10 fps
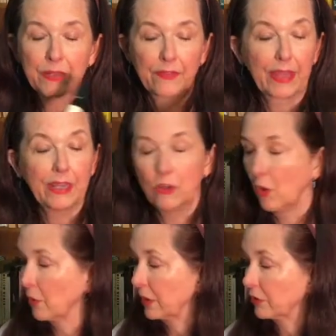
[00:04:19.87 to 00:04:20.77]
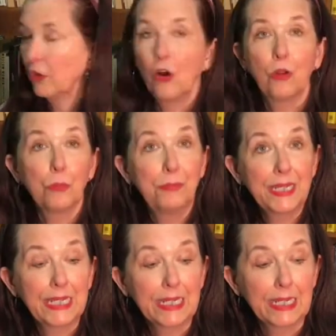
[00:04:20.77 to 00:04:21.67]
That note is called
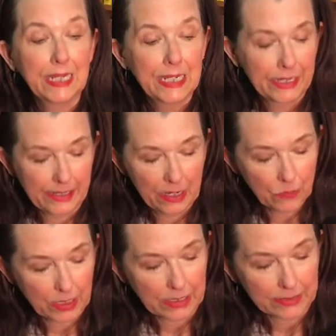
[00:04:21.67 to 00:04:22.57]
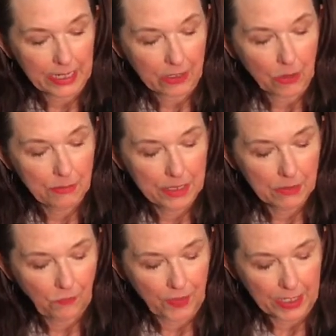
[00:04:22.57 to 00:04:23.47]
B. Now we're going to take our middle
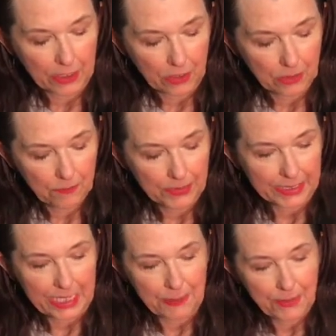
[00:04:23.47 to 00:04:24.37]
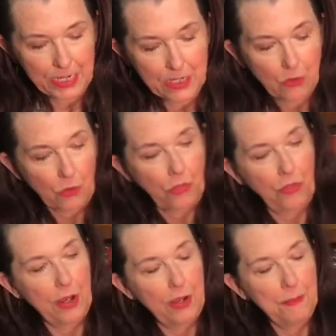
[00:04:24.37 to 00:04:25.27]
finger, keeping your
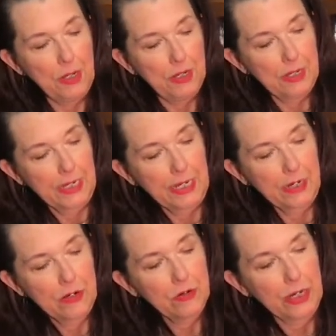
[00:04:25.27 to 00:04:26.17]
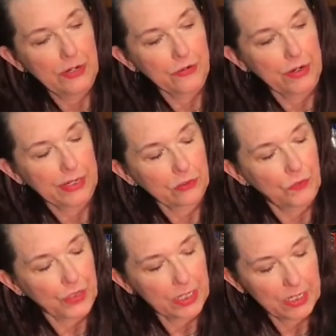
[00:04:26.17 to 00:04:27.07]
thumb here and your index
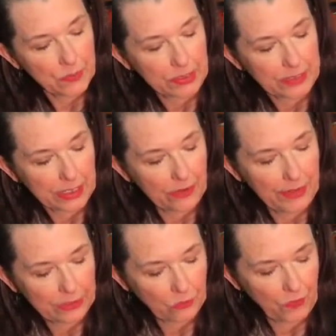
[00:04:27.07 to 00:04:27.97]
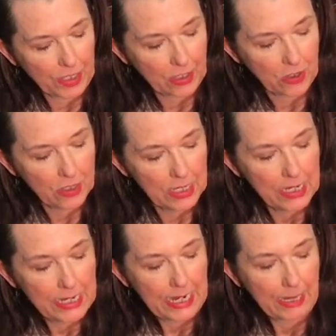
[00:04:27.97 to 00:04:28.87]
finger here. We're going to take our next finger
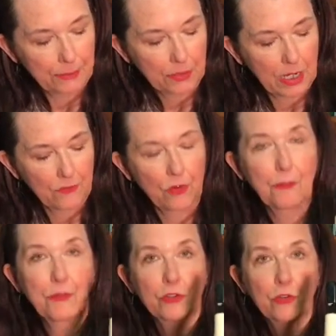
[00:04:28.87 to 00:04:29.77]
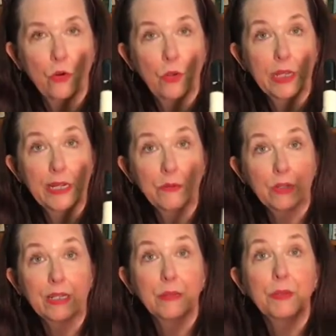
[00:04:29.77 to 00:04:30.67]
and cover up this hole here, and
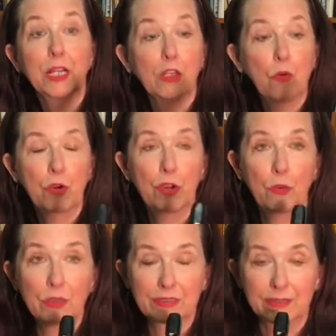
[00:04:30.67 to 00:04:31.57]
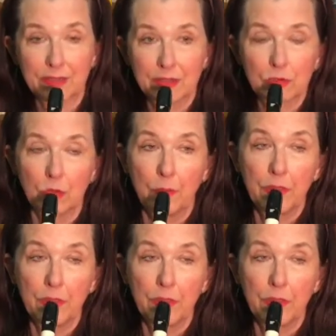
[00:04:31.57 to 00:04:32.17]
it'll be a lower note. Listen to this one.